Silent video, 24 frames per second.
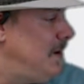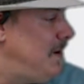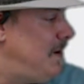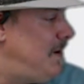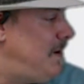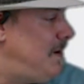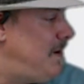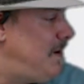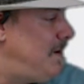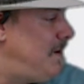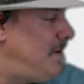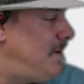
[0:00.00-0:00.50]

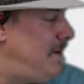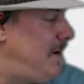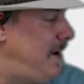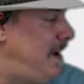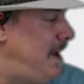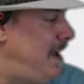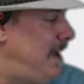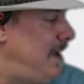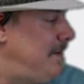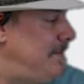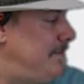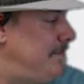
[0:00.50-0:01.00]
All
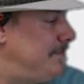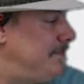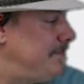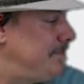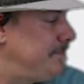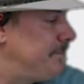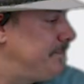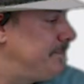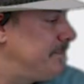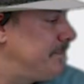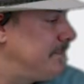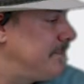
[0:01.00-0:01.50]
right.
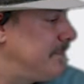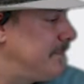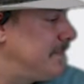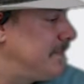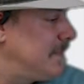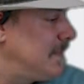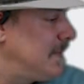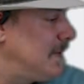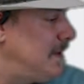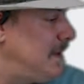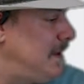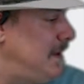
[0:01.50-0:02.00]

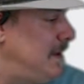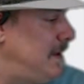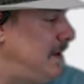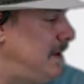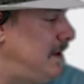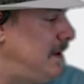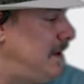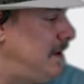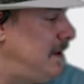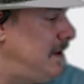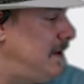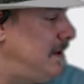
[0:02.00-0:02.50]

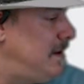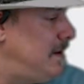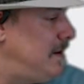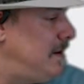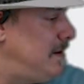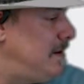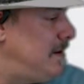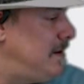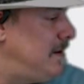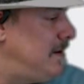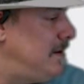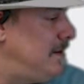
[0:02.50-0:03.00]

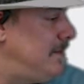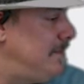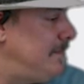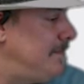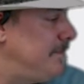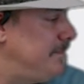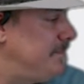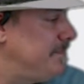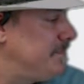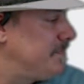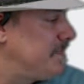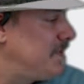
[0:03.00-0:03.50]

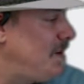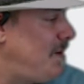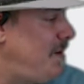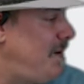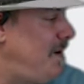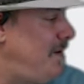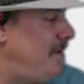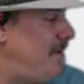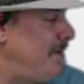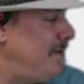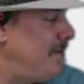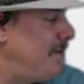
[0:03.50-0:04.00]
Um,
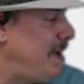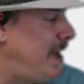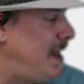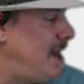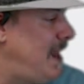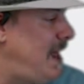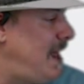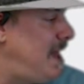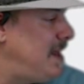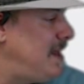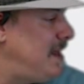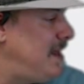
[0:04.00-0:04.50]
all right, we've got a
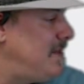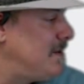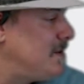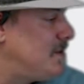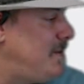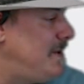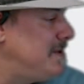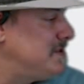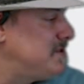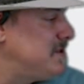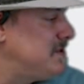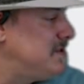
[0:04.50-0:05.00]
lot of other
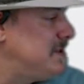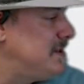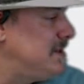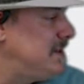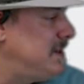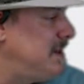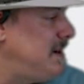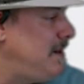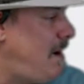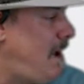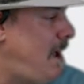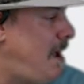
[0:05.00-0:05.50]
questions
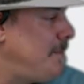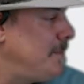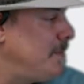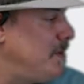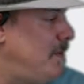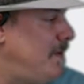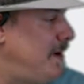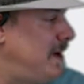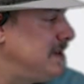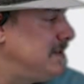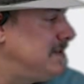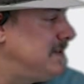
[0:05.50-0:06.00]
here. I'm
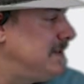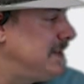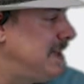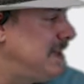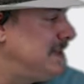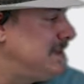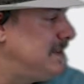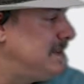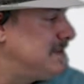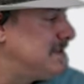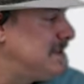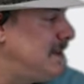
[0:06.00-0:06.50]
going to
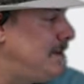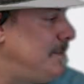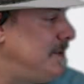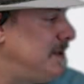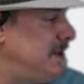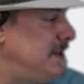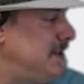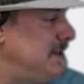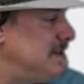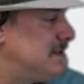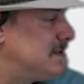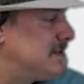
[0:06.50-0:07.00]
get to some
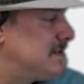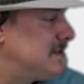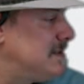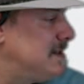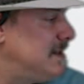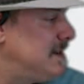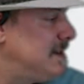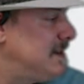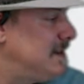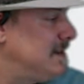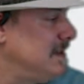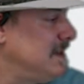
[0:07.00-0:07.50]
of these
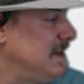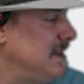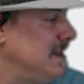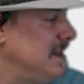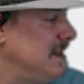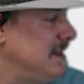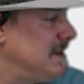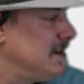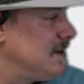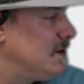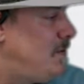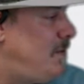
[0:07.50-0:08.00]
uh,
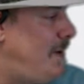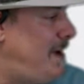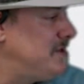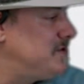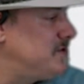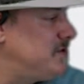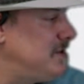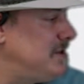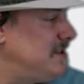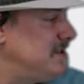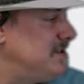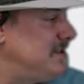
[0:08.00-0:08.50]

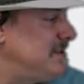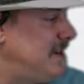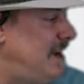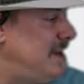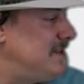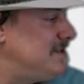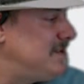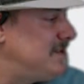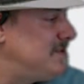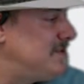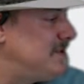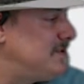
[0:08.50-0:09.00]
questions. You
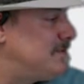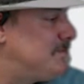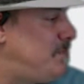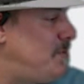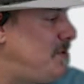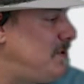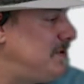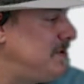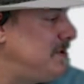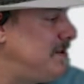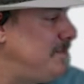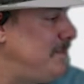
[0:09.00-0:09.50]
guys are just
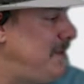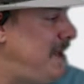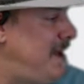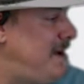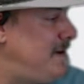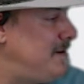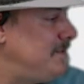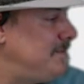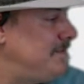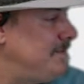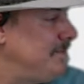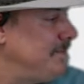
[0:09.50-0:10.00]
pulling them
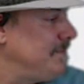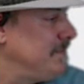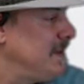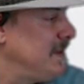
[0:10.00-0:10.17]
out.